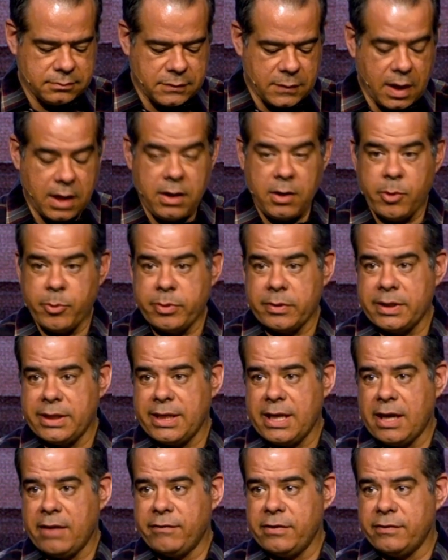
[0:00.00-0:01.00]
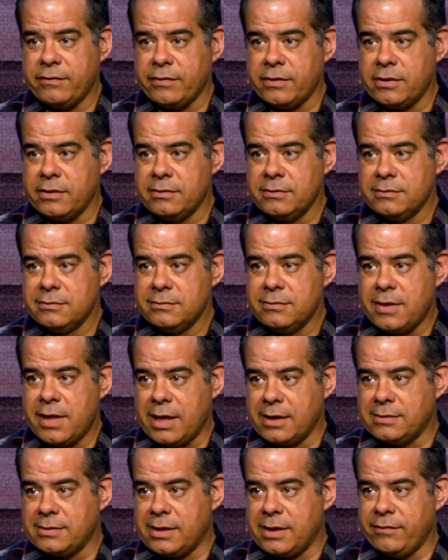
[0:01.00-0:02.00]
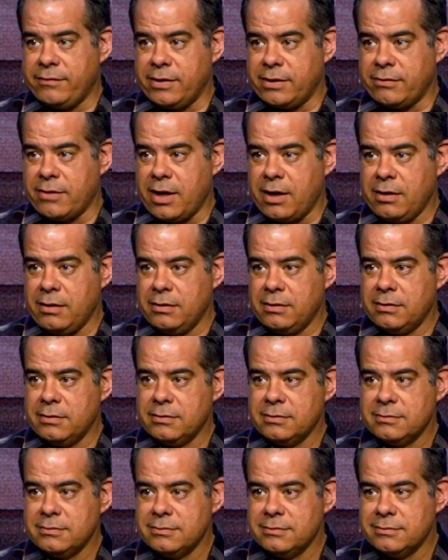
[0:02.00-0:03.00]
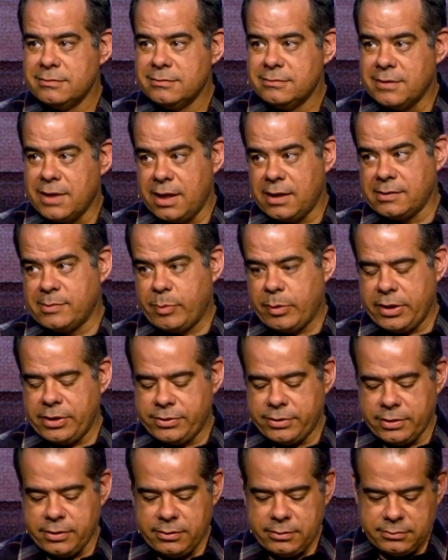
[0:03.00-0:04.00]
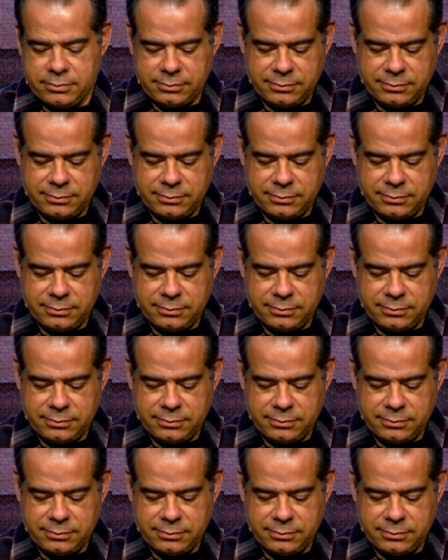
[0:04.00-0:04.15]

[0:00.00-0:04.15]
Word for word: I know, pretty heavy for Thanksgiving, right? Thanks, preacher.